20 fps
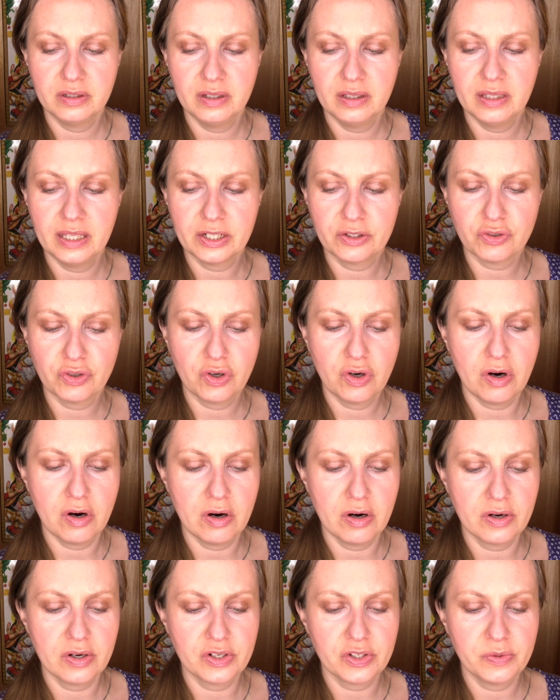electric
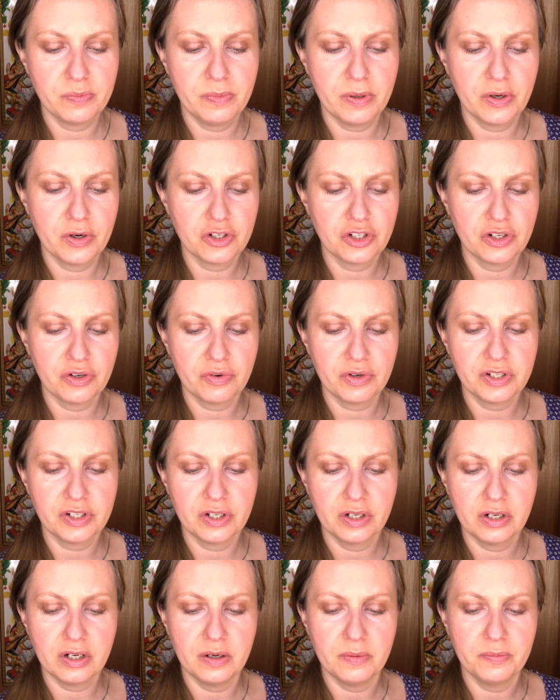cars, power
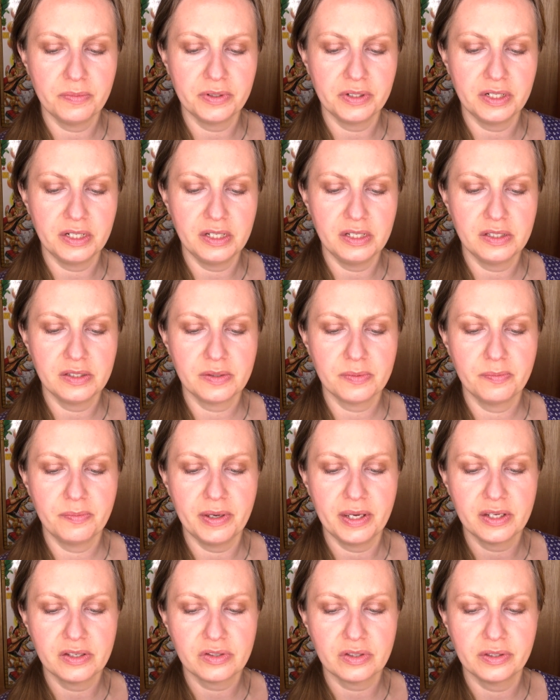generation companies,
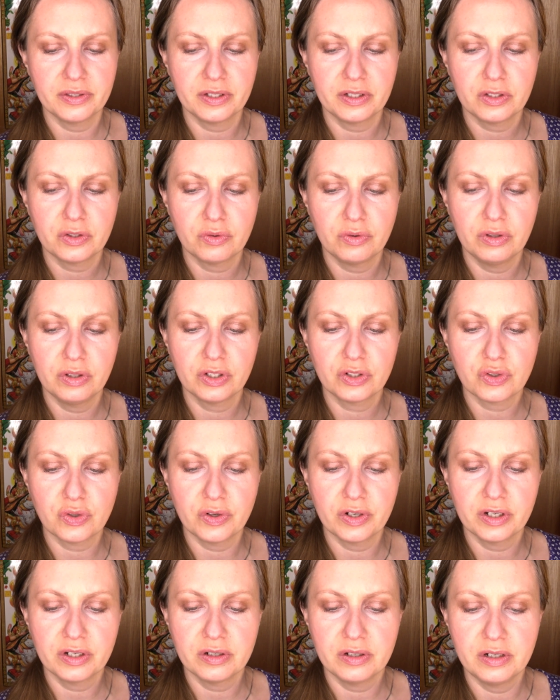banks, and
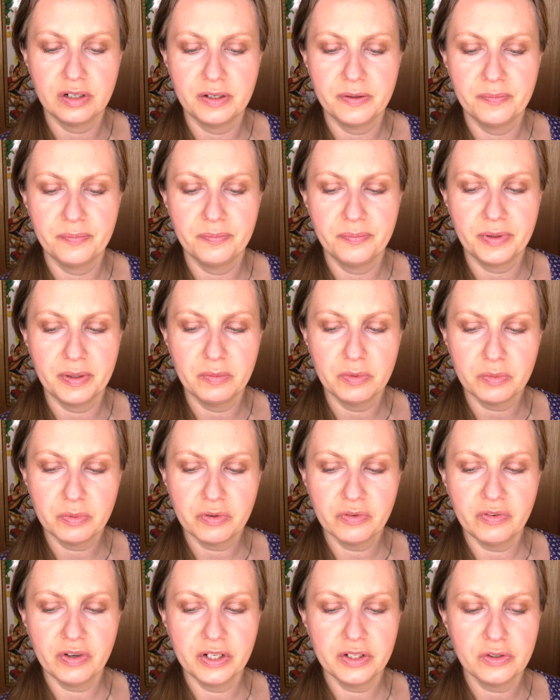electronic payment
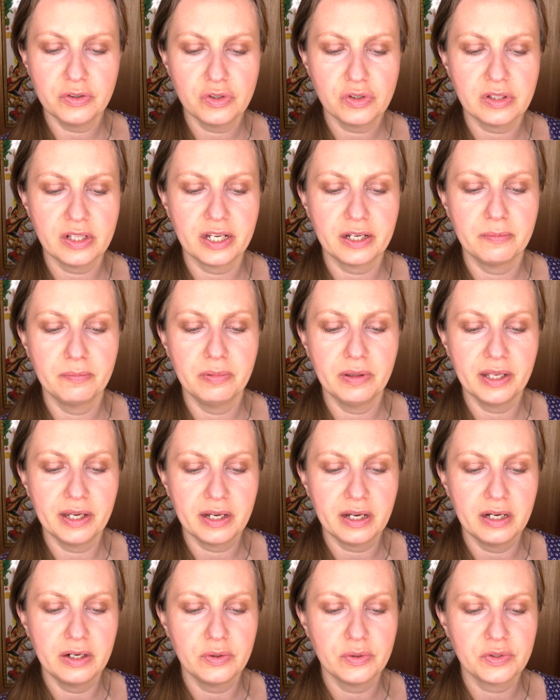providers, like
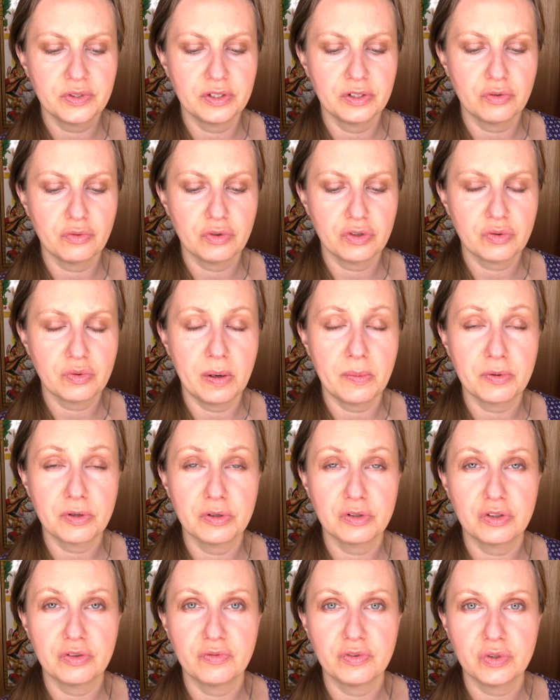blackouts and
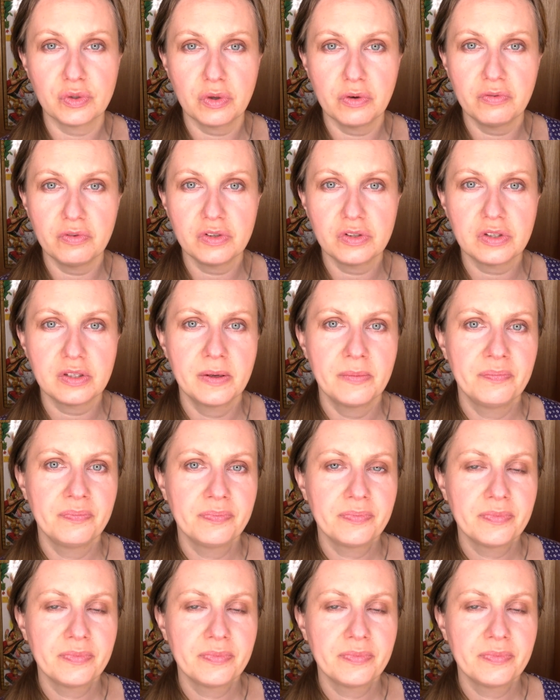disruptions of service.